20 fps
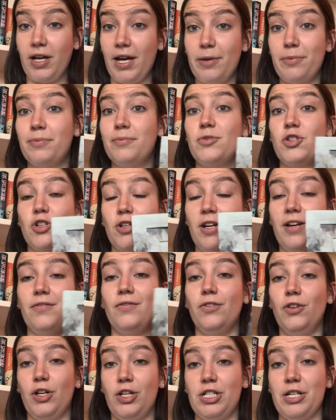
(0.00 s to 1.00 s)
I should
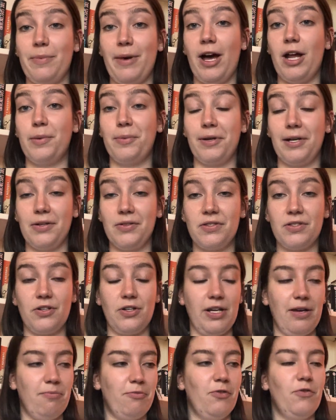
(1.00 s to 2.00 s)
have looked up how to pronounce their
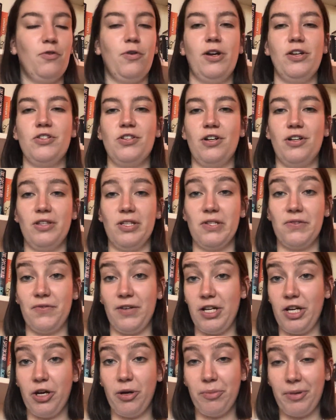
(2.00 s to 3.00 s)
name before I started this
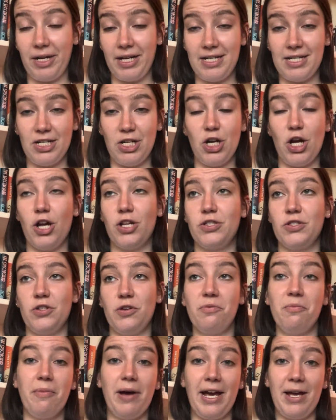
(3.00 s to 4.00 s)
video, but I did not,
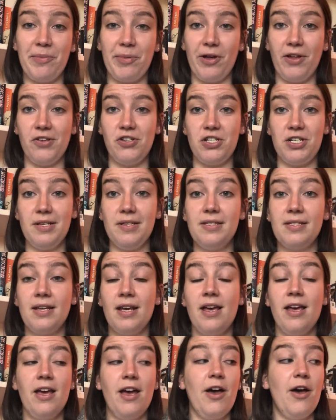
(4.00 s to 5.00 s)
so my apologies.
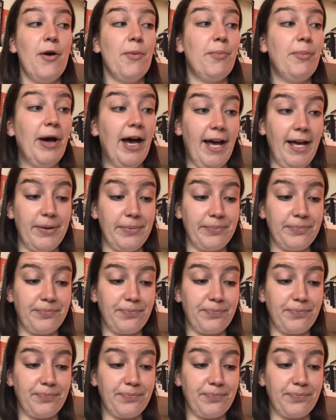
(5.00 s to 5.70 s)
But